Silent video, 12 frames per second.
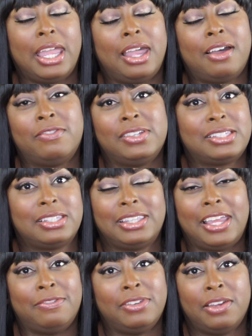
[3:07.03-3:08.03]
obviously
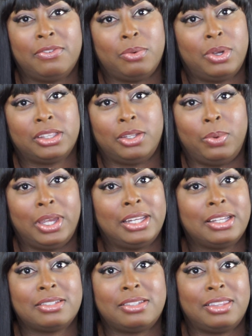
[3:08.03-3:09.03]
they've never worked a
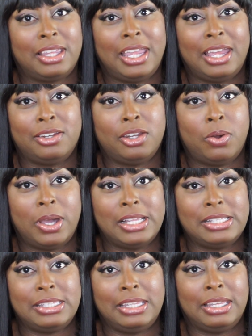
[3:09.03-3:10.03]
wedding, so they had no
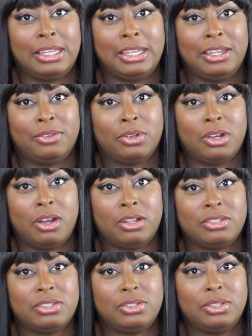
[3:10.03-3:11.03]
idea in
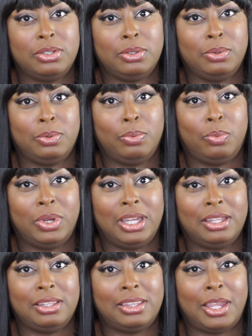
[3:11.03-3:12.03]
regards to
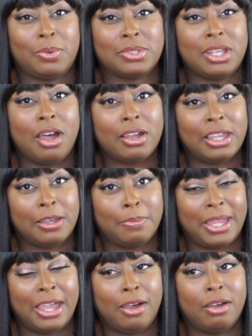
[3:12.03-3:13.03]
what they were talking
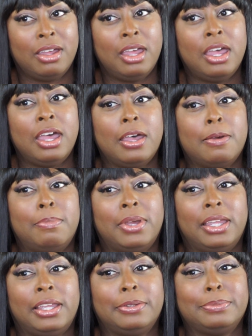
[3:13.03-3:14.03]
about.
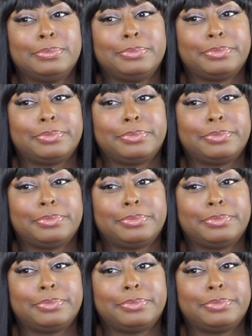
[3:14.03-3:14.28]
But